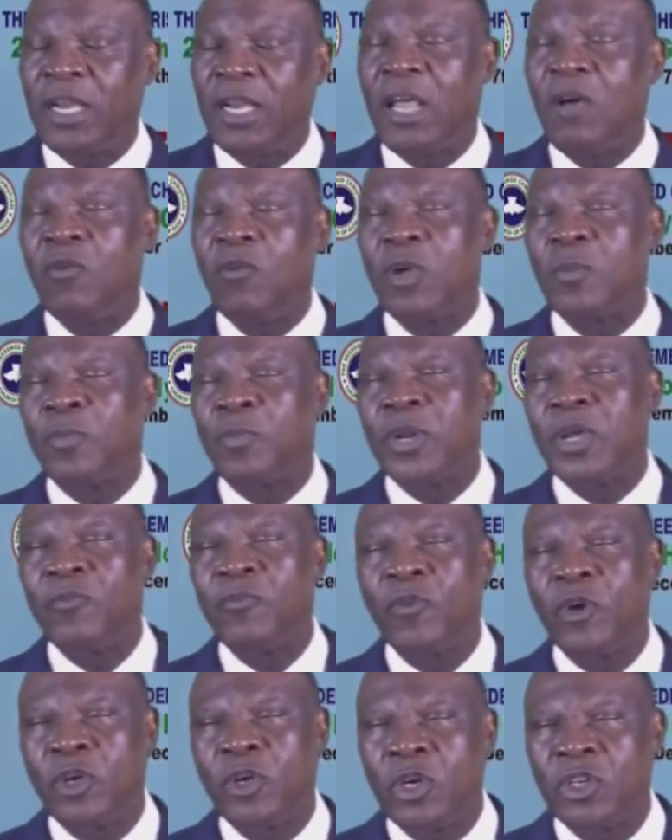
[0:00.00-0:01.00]
Father, we
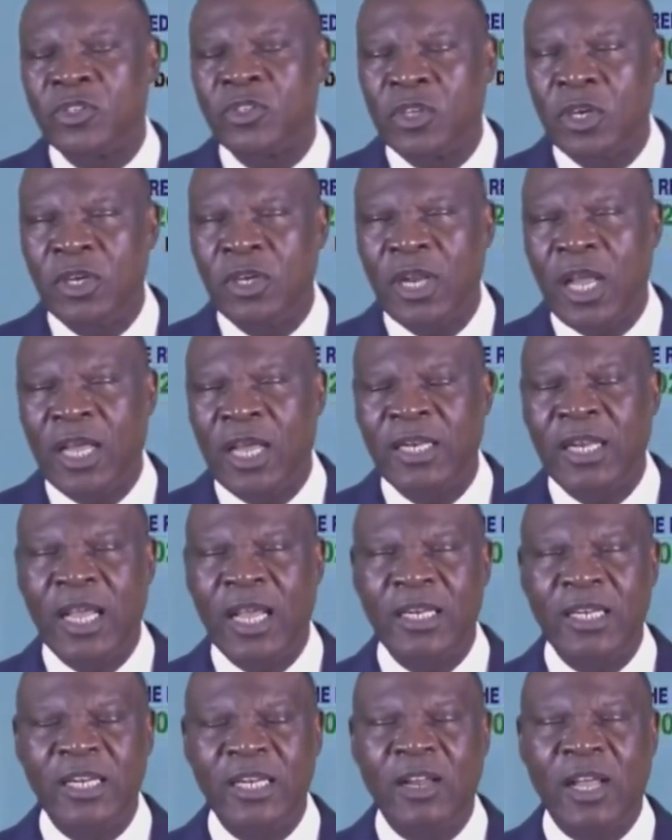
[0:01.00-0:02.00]
pray for your son, our
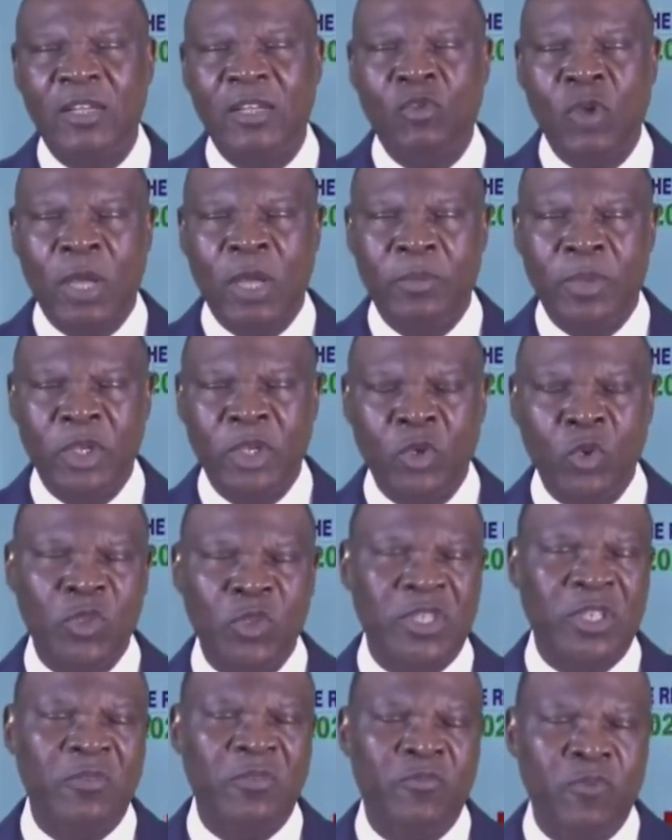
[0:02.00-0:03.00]
daddy, that you have been
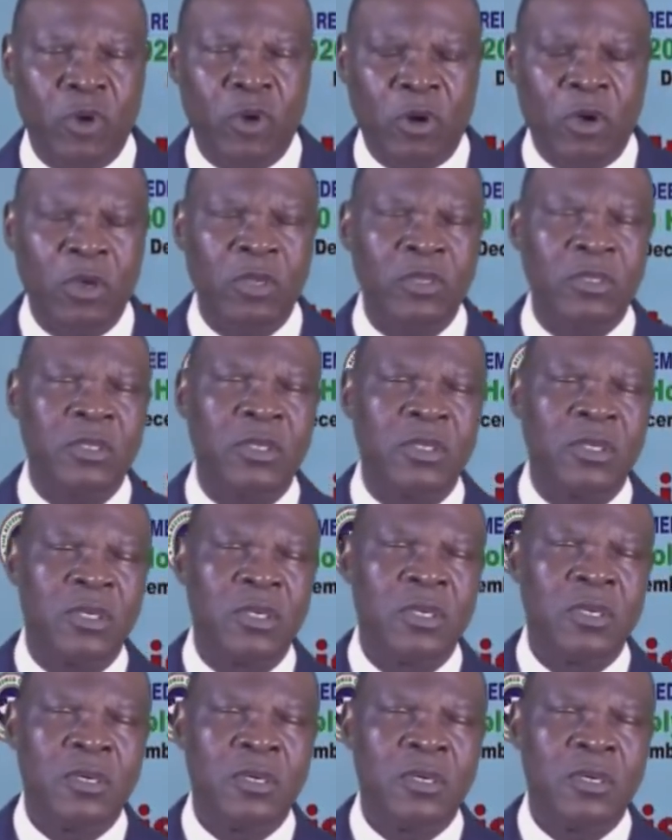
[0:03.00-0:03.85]
using for us,